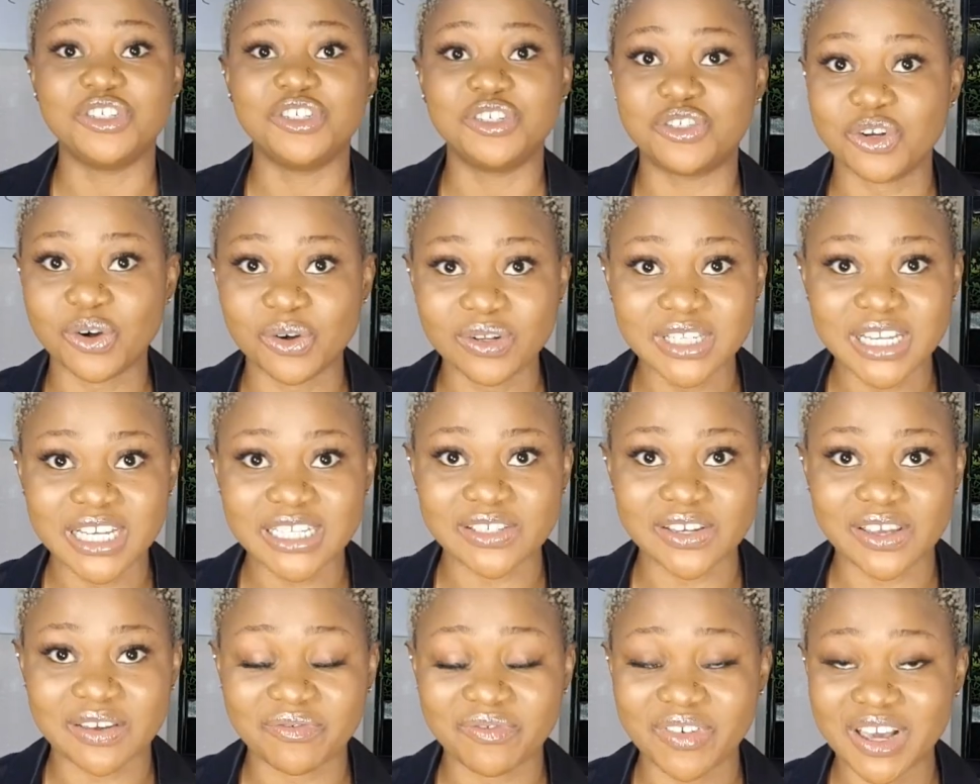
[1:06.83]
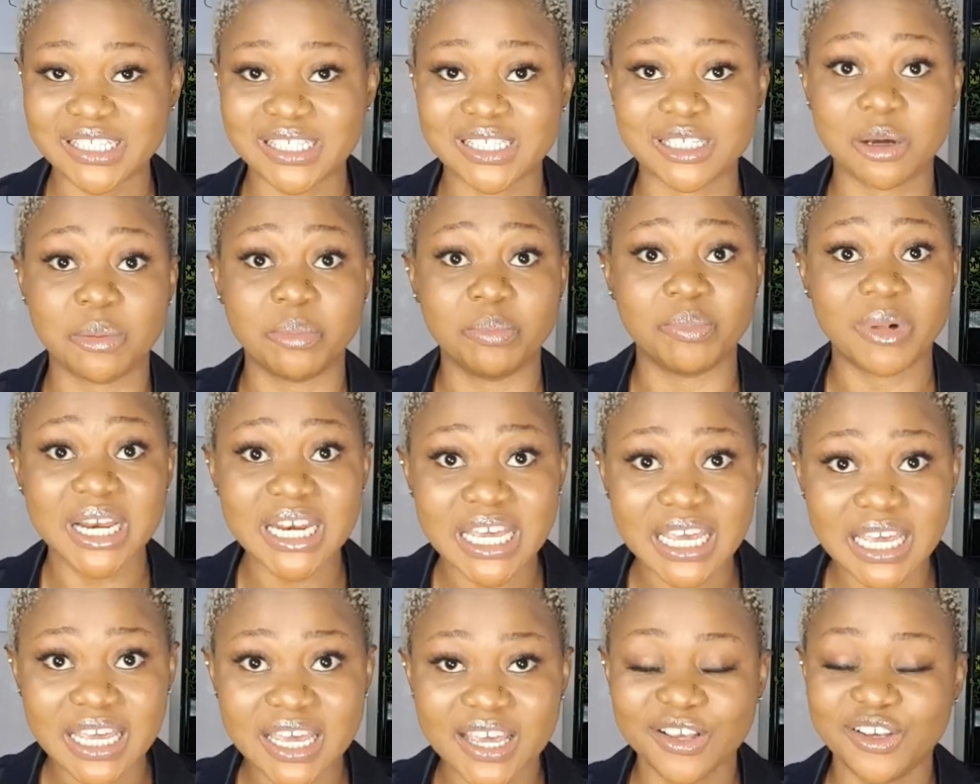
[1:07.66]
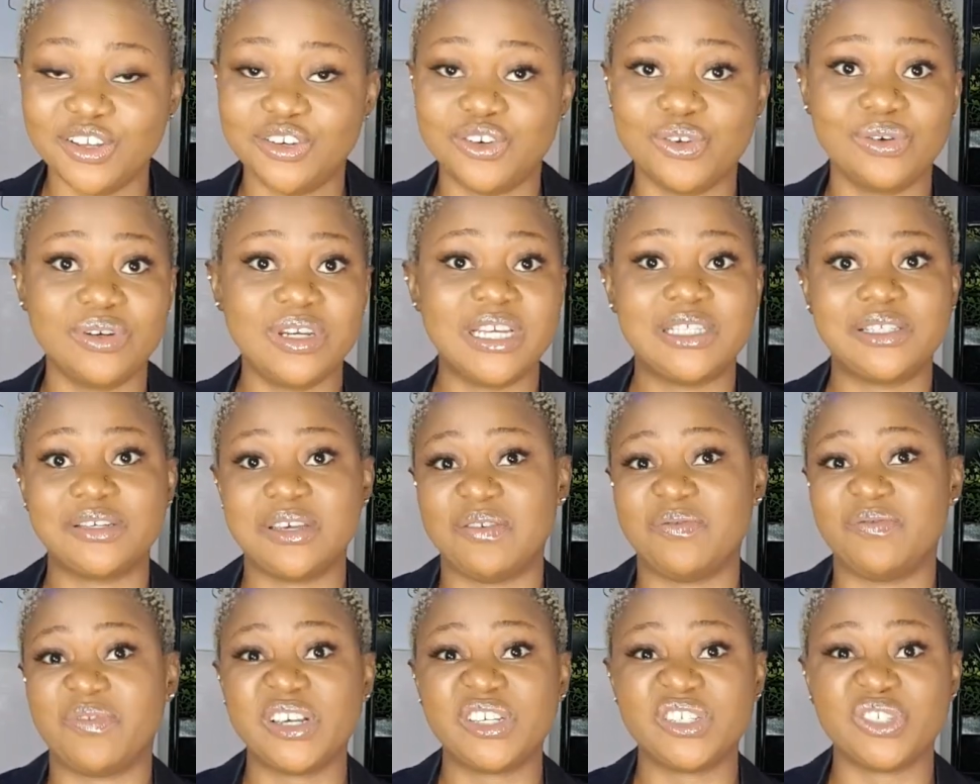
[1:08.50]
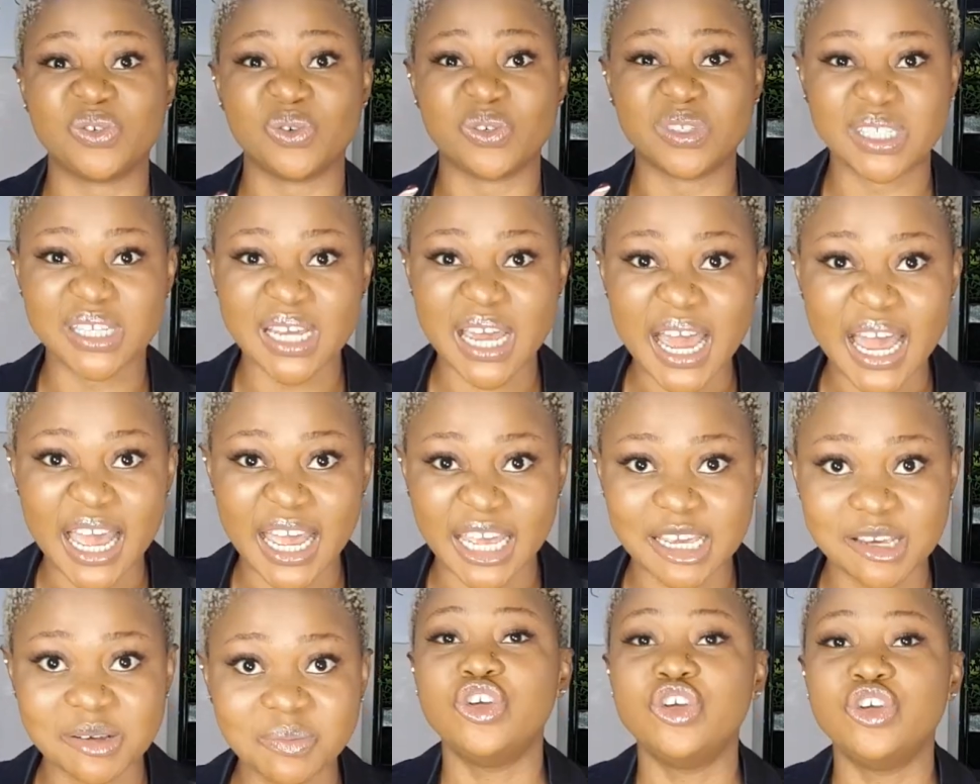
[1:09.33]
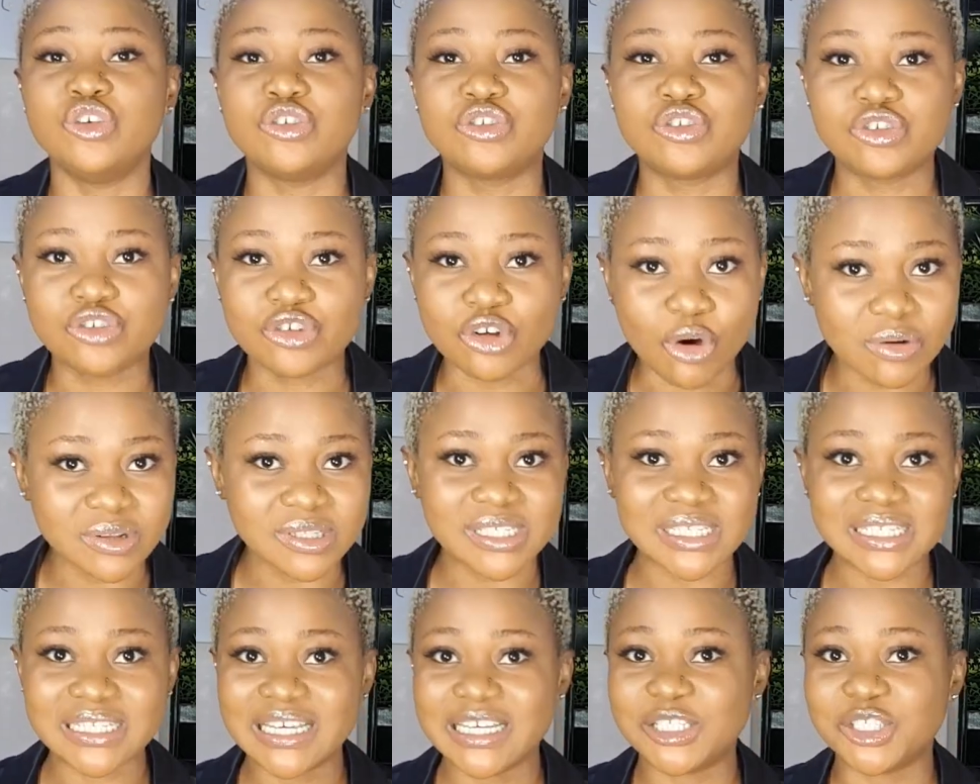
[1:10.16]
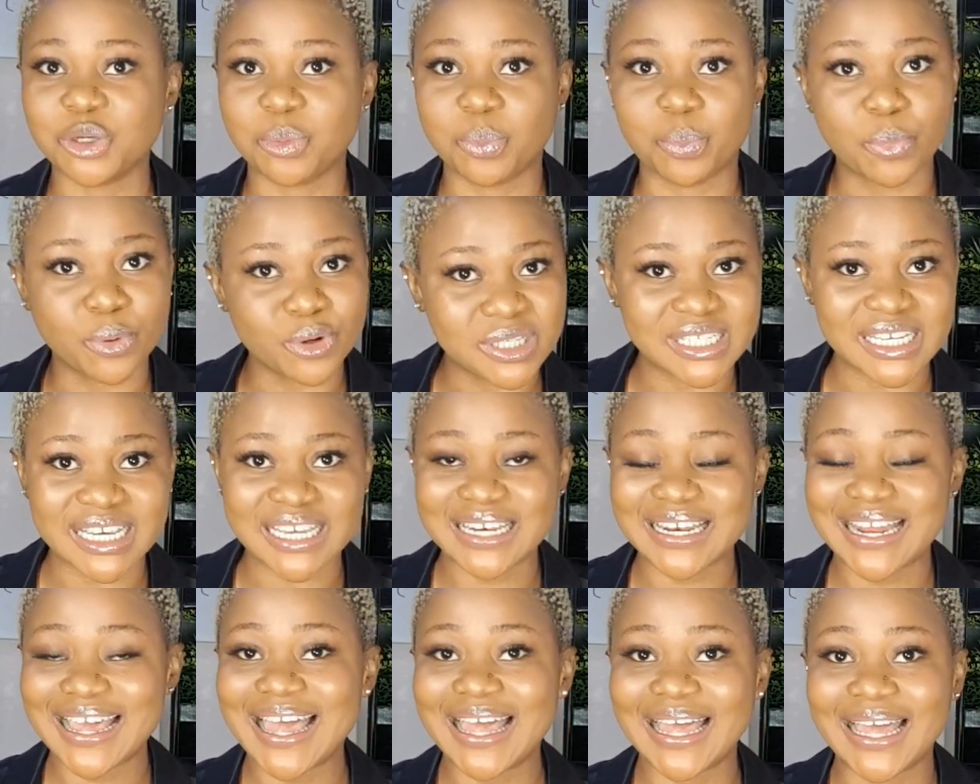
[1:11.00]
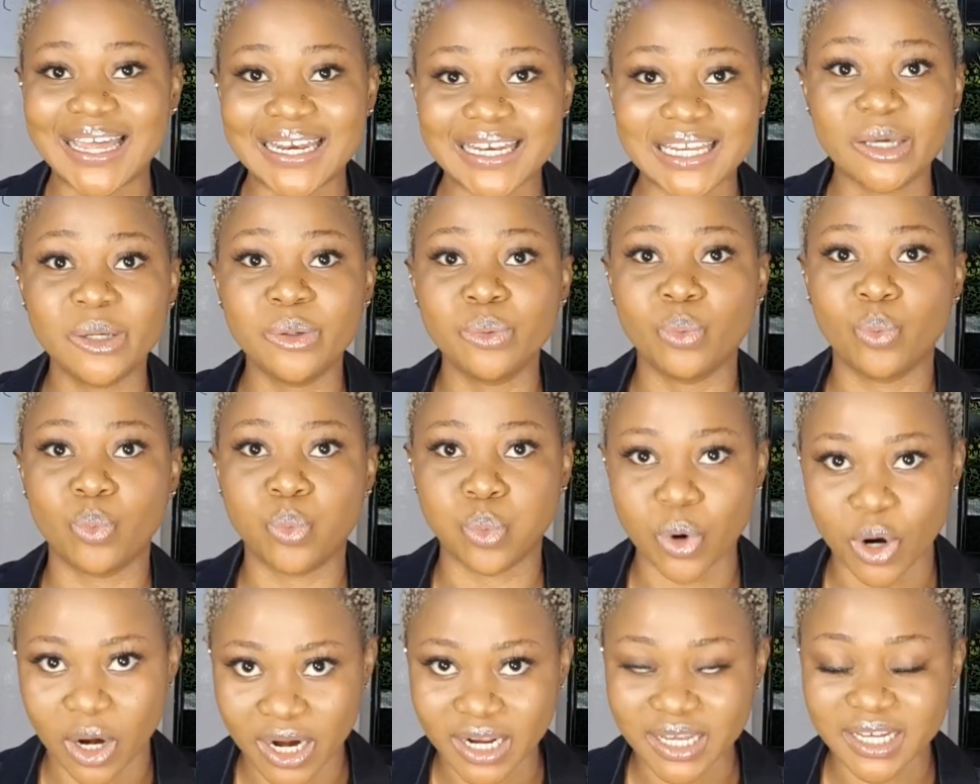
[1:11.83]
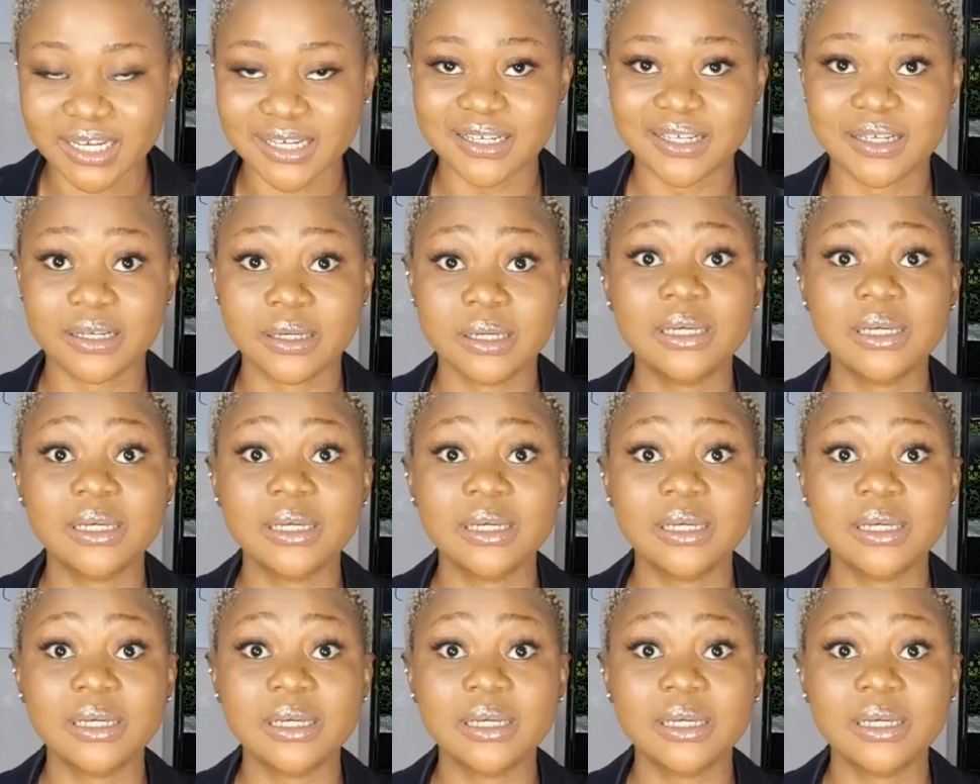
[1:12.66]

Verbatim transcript: You don't need to invest your money, you don't need to invest your time, you don't need to put in any work.